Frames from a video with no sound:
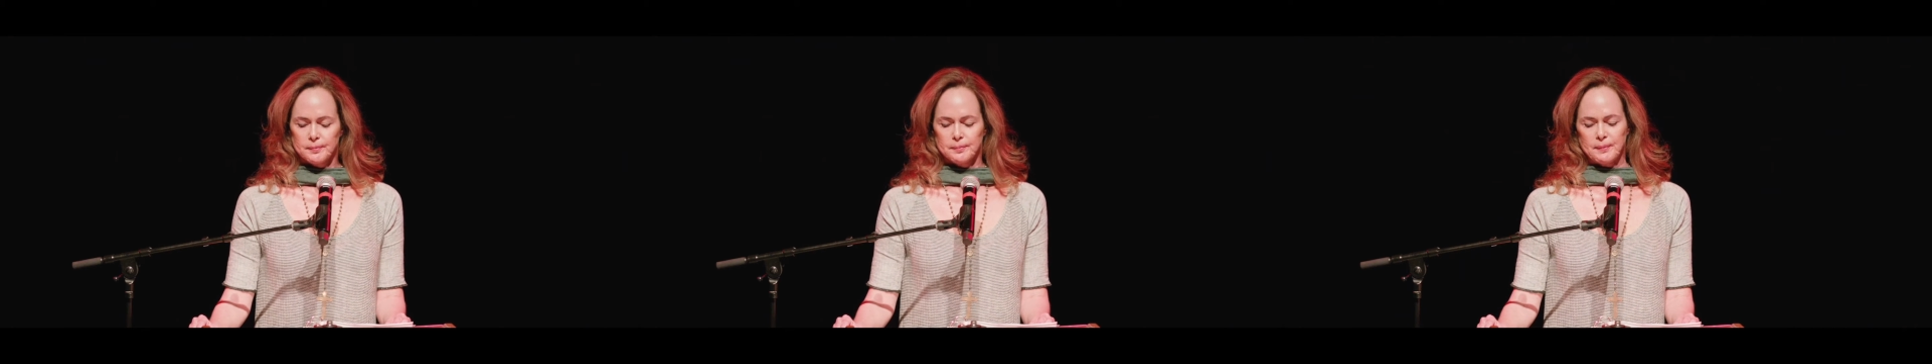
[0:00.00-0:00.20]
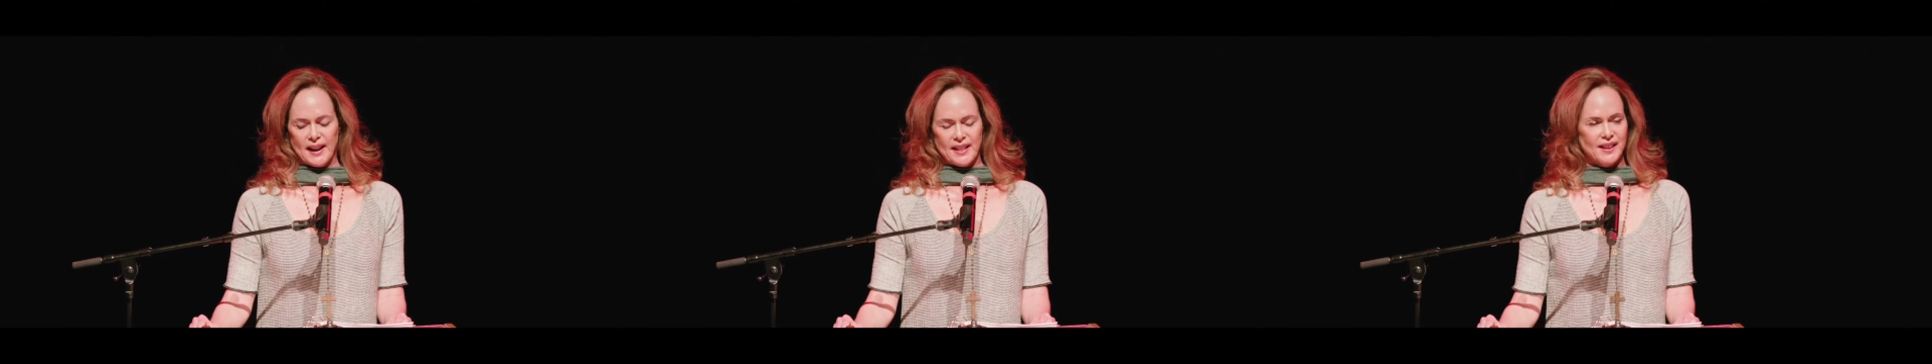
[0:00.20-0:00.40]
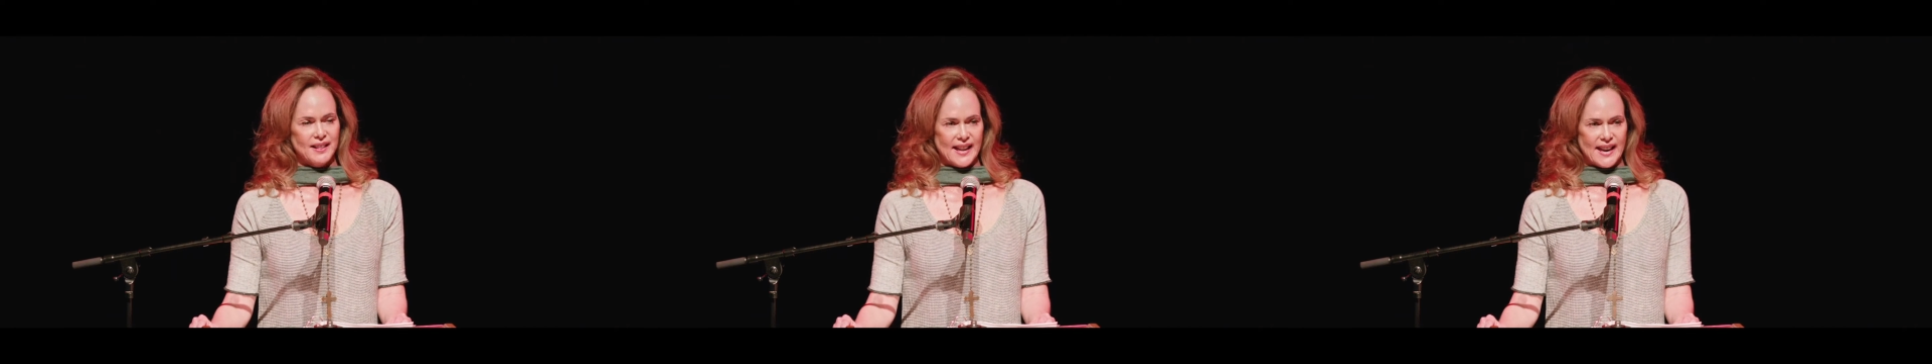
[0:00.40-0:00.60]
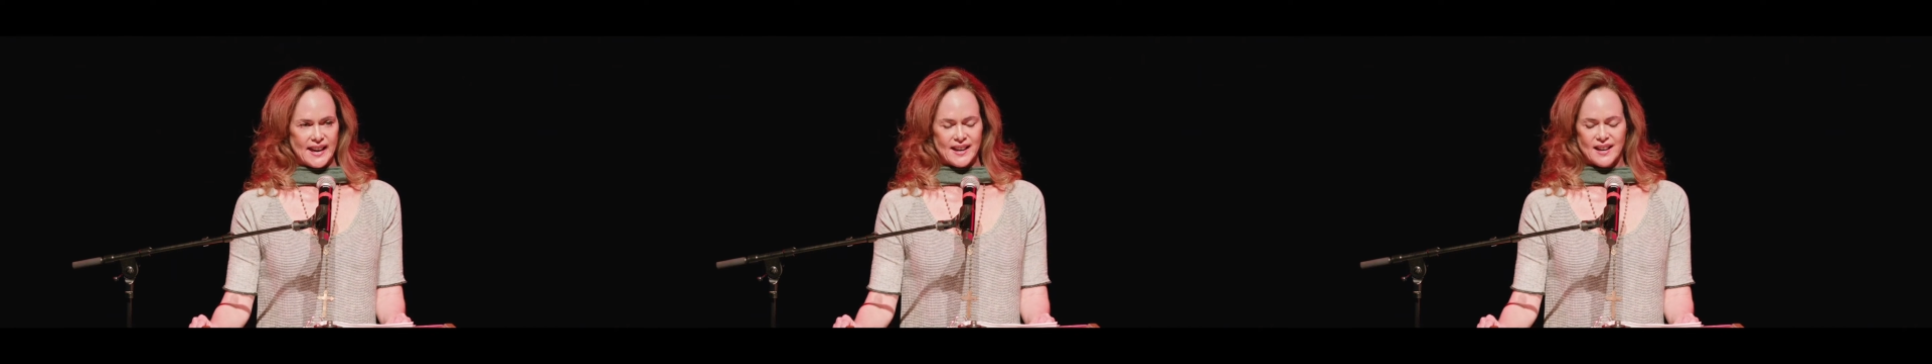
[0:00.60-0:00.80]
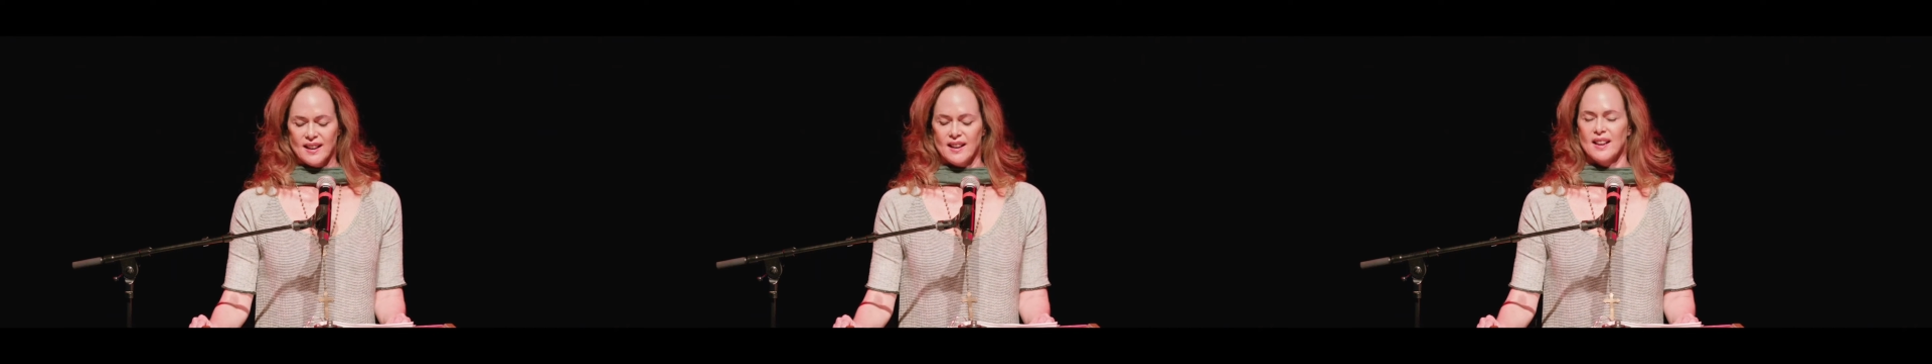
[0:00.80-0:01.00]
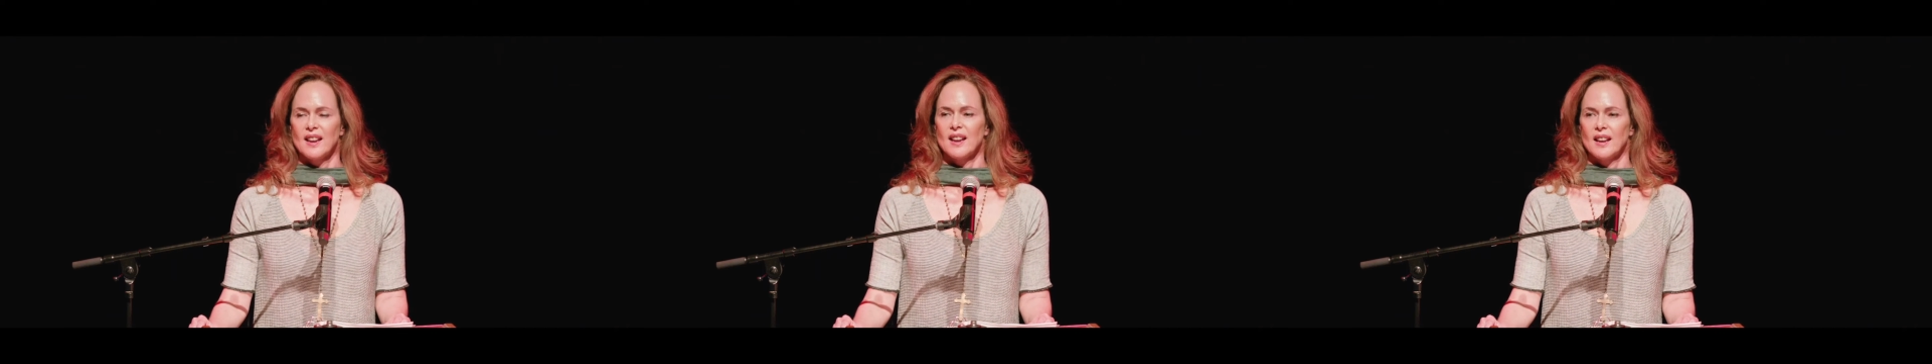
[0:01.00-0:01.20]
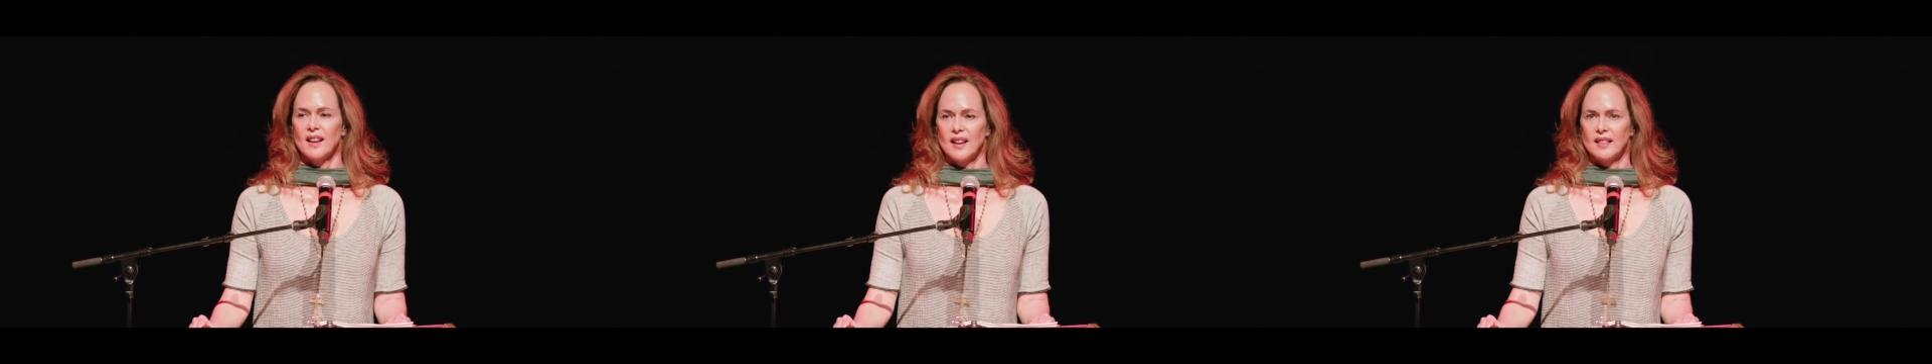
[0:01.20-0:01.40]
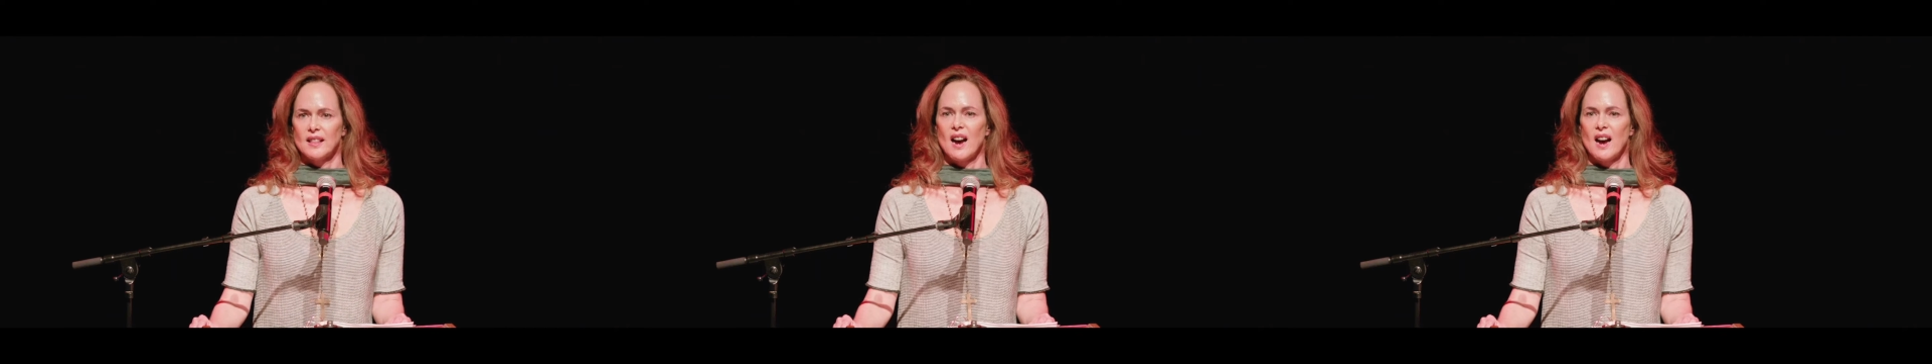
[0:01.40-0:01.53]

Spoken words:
by the lake in the